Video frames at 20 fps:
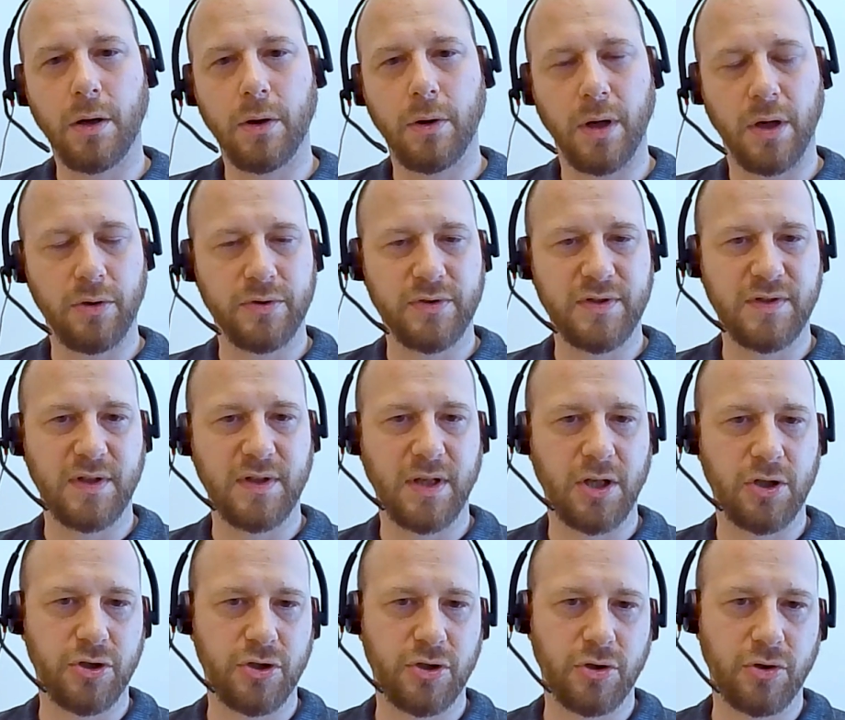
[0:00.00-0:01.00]
ground
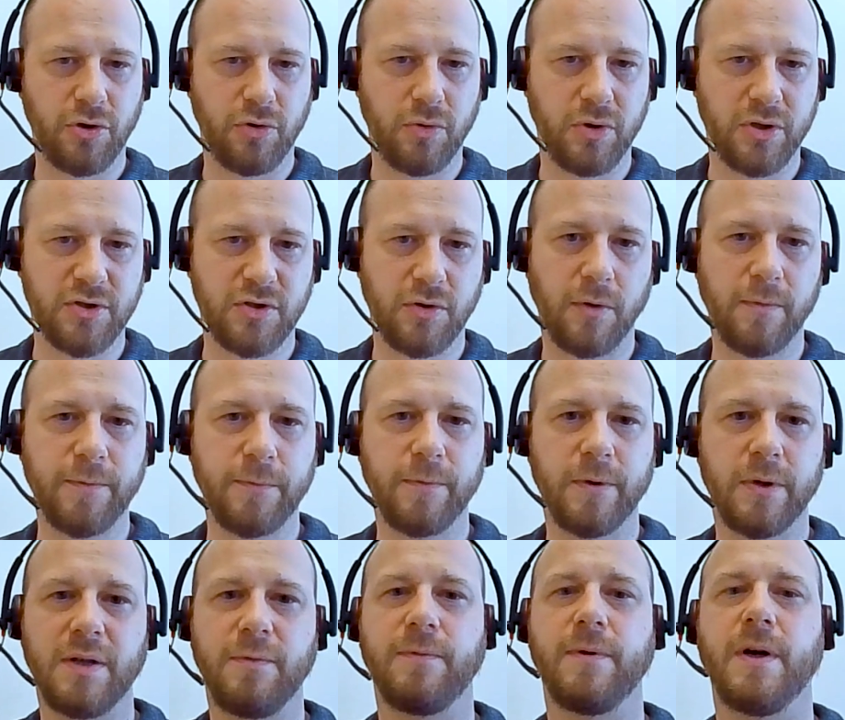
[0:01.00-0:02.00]
station to a
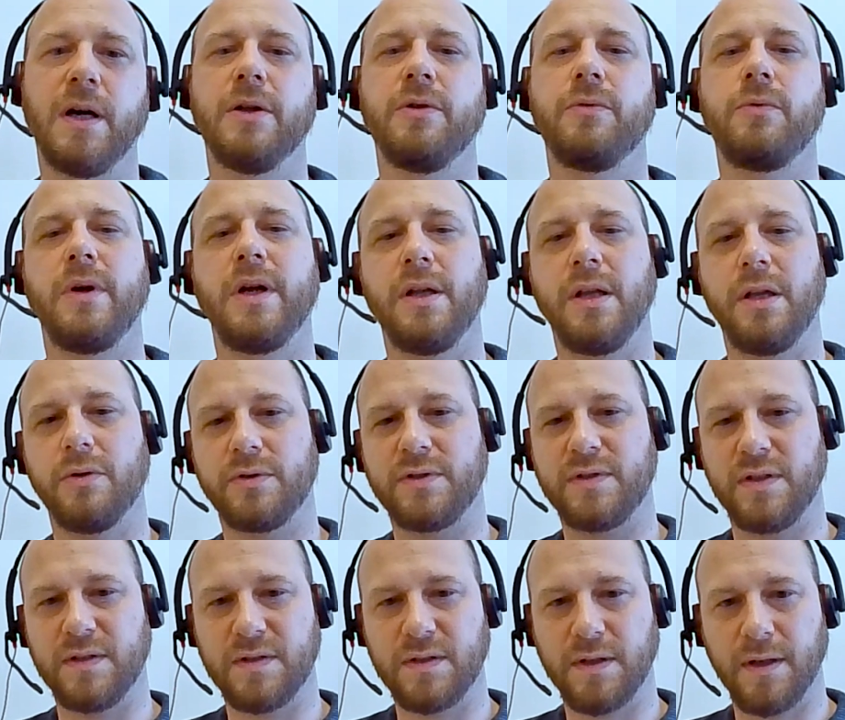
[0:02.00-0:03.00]
software-defined radio
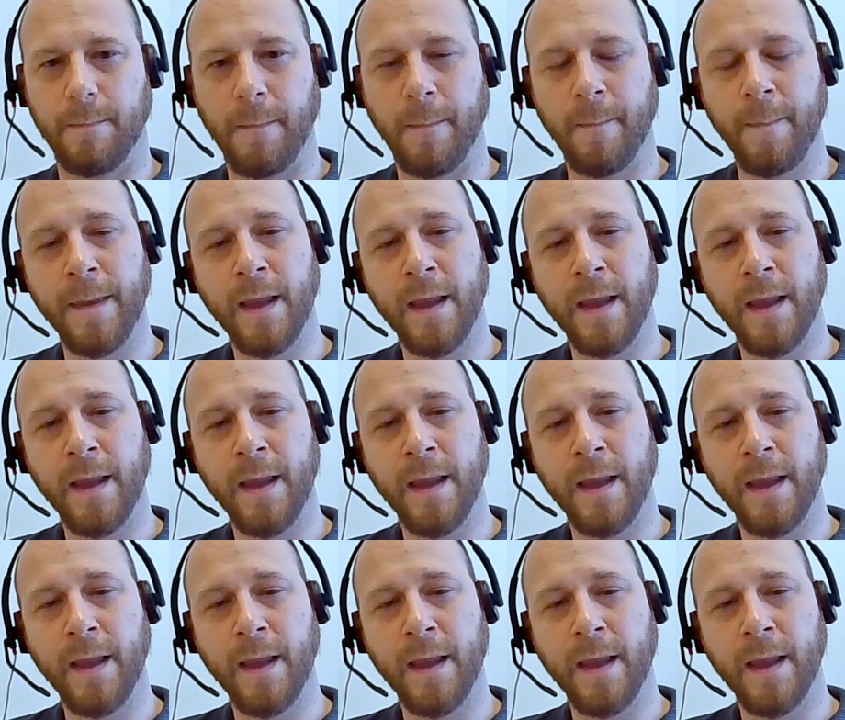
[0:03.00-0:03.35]
system.